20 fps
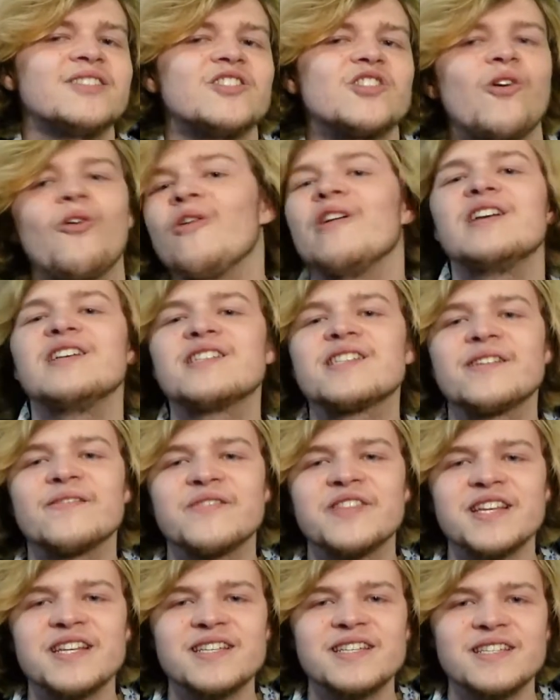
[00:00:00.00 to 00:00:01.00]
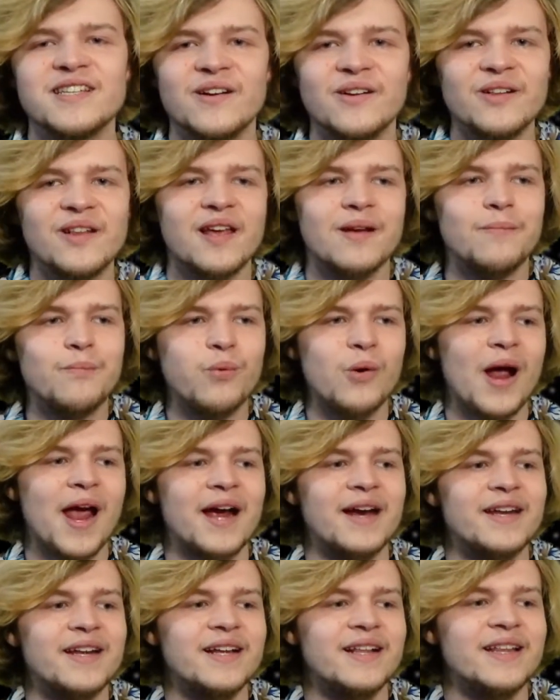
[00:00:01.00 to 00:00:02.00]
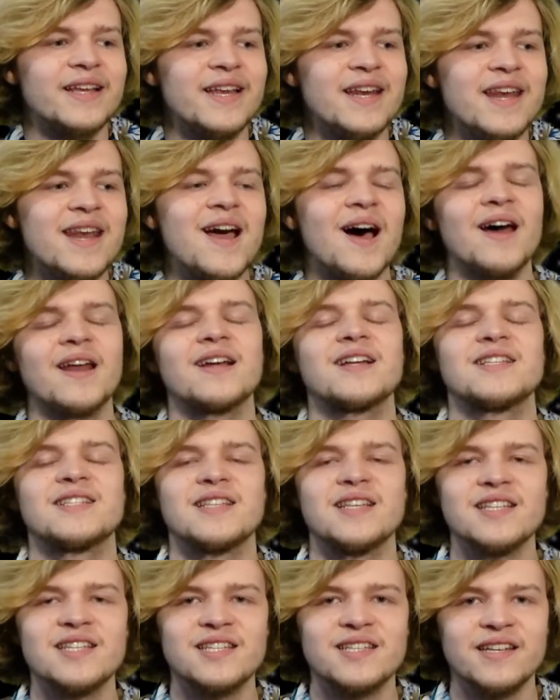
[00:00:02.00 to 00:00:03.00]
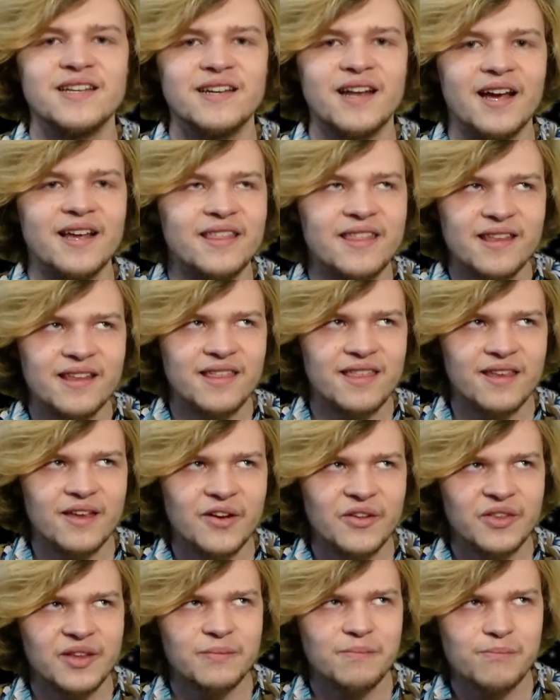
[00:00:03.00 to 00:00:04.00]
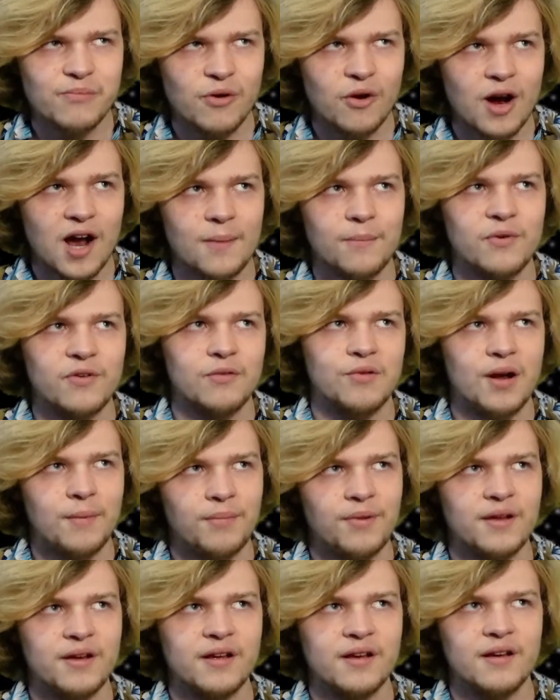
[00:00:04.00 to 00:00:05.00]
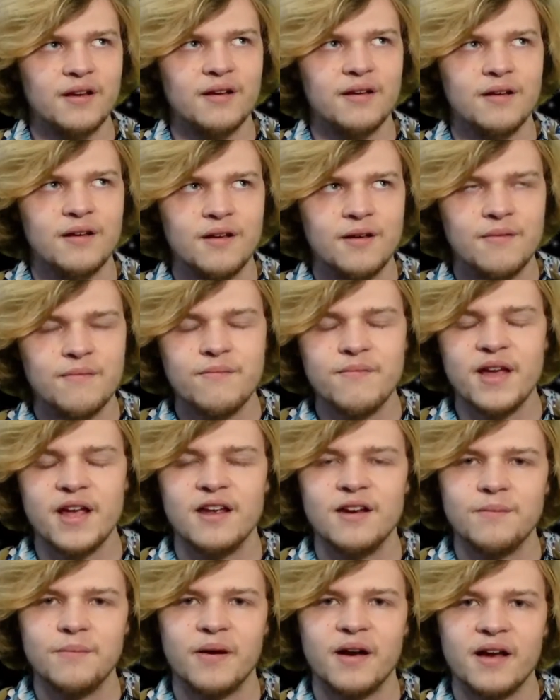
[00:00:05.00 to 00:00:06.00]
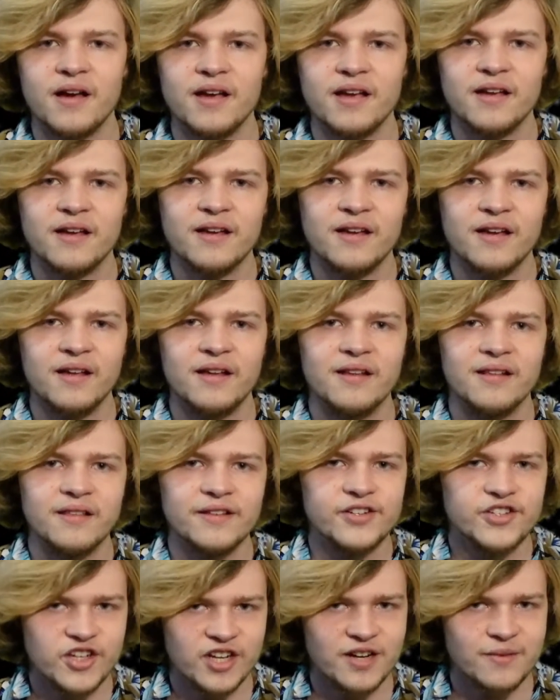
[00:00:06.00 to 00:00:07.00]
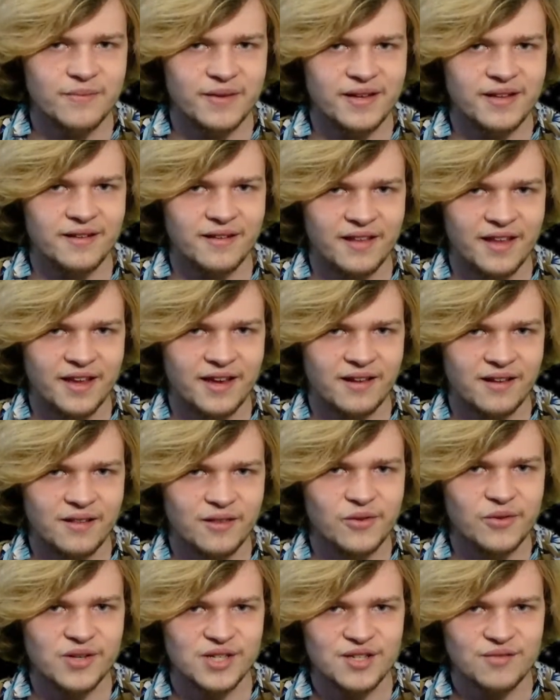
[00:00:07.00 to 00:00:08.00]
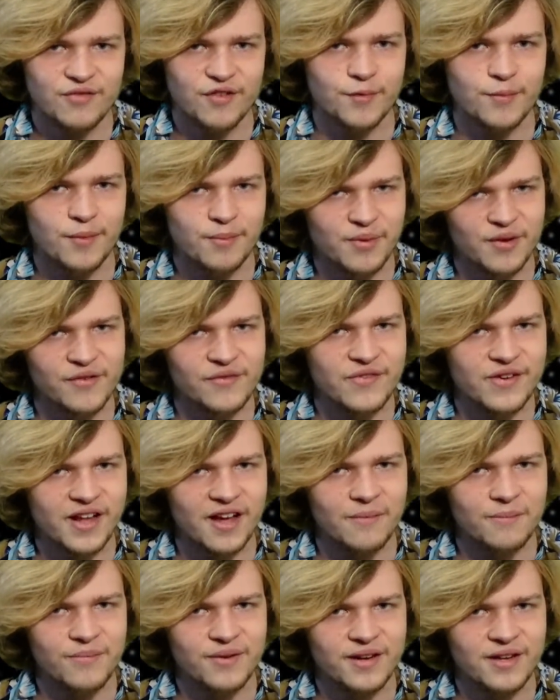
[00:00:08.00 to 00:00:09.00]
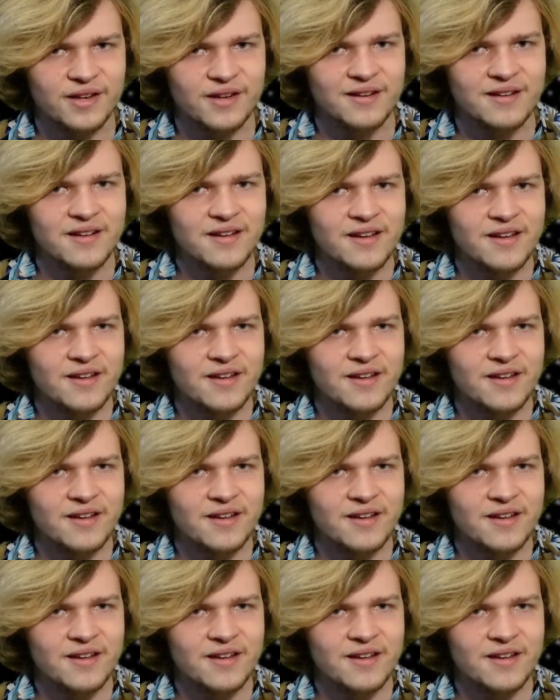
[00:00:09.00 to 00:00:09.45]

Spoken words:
and toys of this are like practically non-existent. I think the only proper replica made by a legitimate, like, Lucasfilm approved company